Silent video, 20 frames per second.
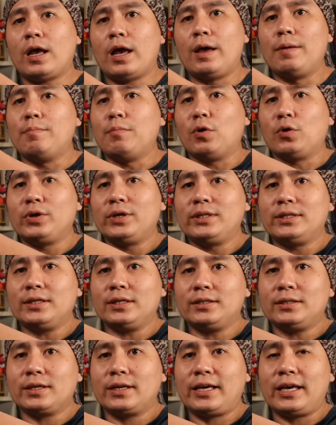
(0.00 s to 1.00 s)
and
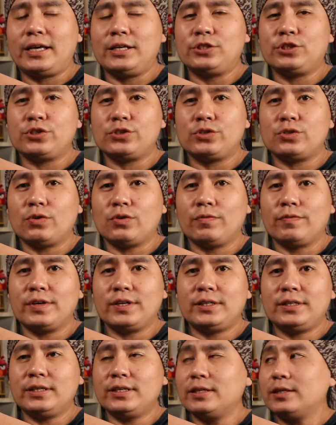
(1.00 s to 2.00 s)
monitor the gauges over
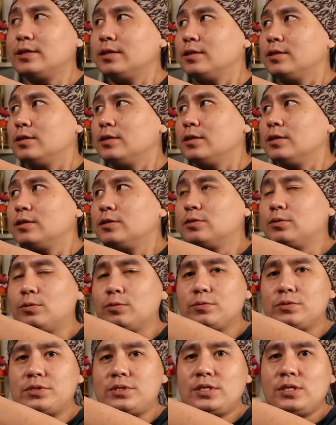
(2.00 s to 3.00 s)
here
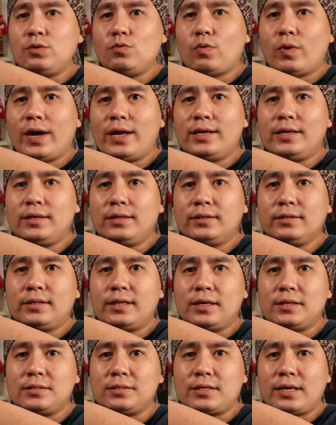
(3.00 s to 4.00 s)
to see whether
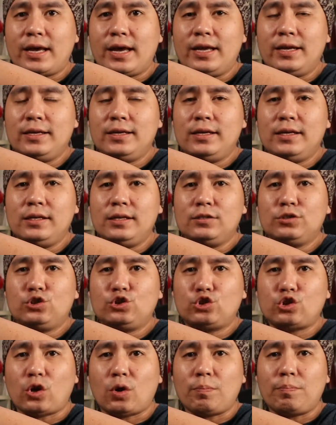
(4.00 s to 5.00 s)
there's any
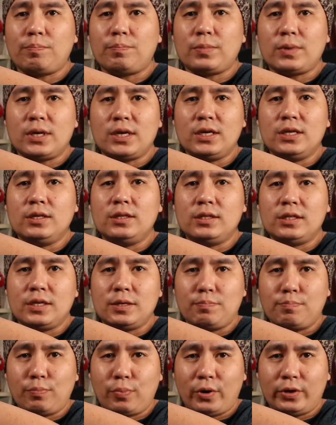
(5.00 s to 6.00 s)
drop in the
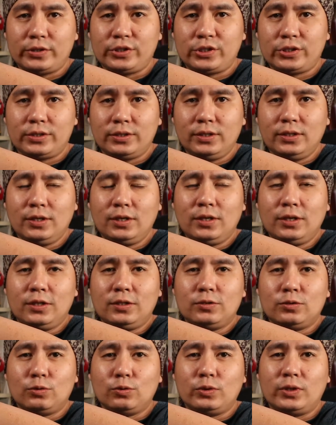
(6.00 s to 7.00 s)
pressure
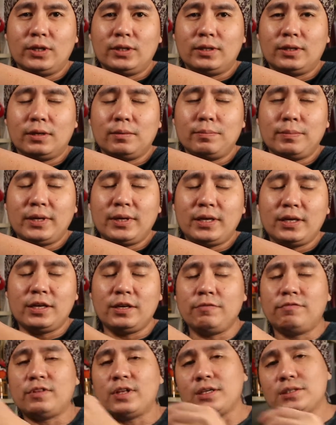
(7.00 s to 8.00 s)
to determine
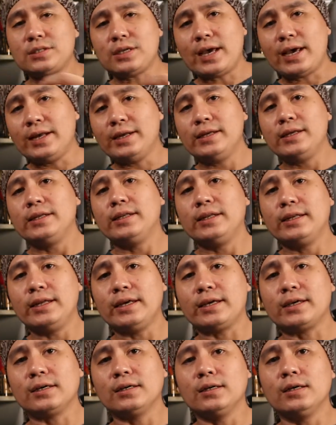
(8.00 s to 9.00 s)
if there's any
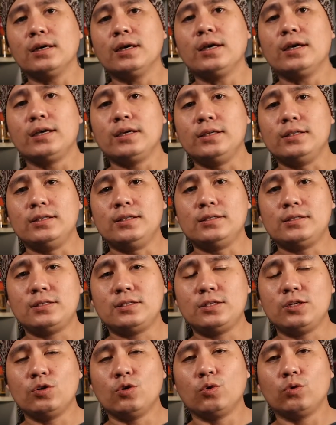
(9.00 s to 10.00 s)
leak in the
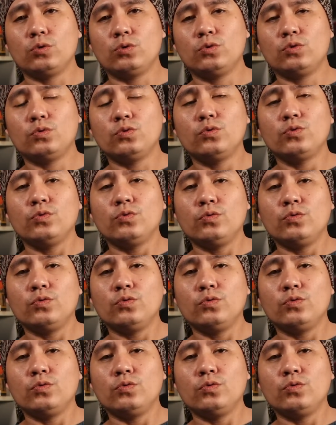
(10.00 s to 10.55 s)
CO2